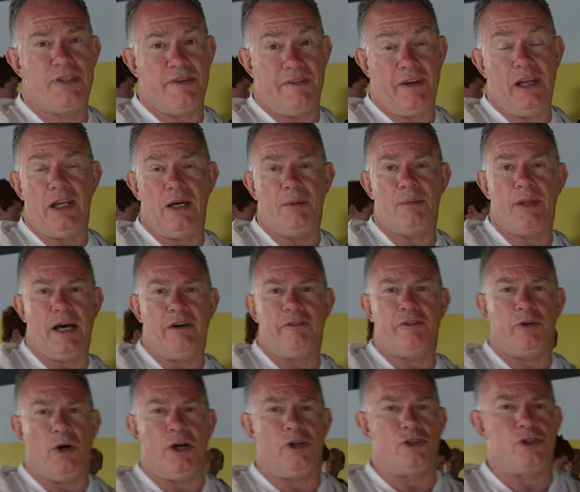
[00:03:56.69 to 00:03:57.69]
develop that
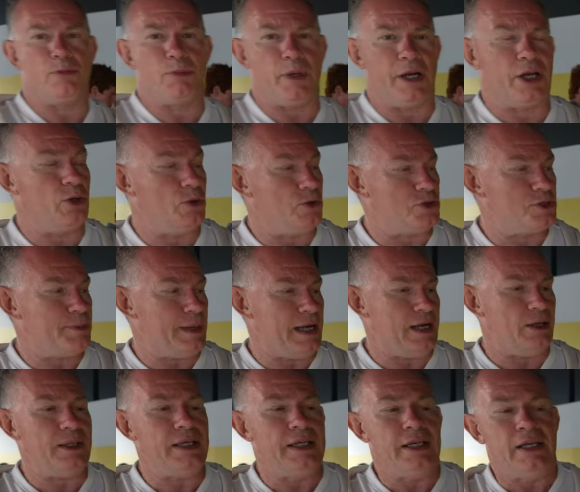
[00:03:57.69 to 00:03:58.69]
400 brake
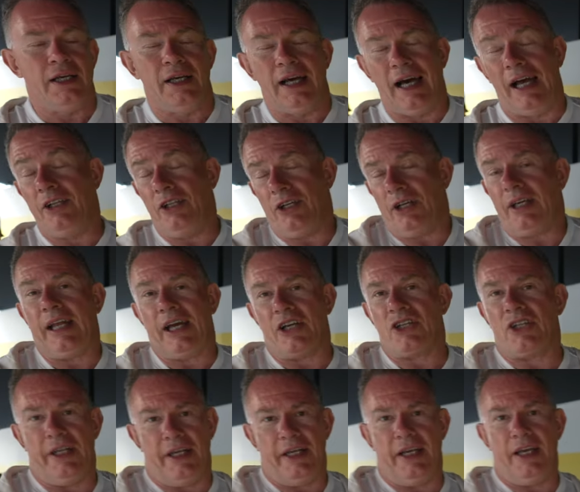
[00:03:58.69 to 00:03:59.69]
horsepower, and you can
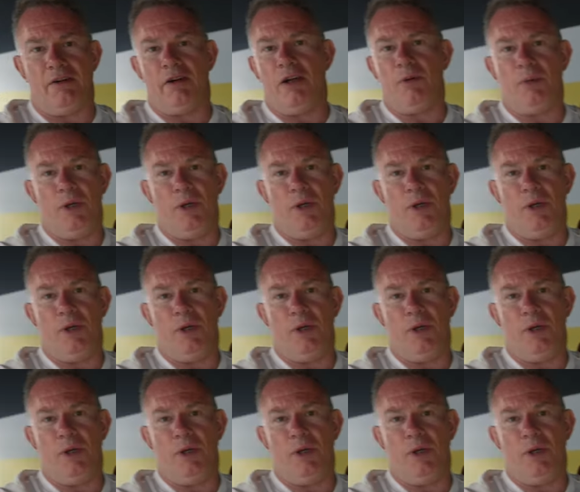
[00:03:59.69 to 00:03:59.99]
actually hear it